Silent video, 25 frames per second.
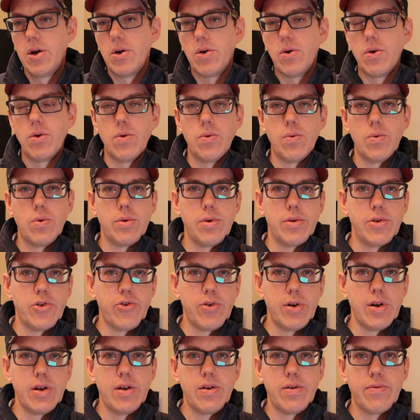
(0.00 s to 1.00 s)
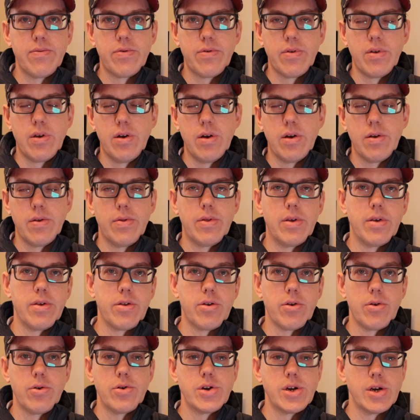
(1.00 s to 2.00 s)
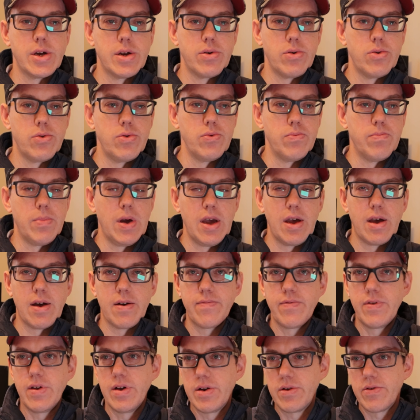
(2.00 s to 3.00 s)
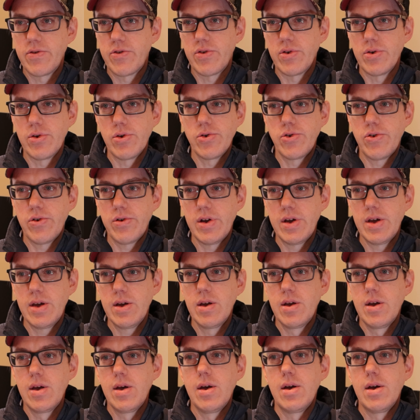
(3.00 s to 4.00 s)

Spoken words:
or will the treating the surgeon who may have done surgery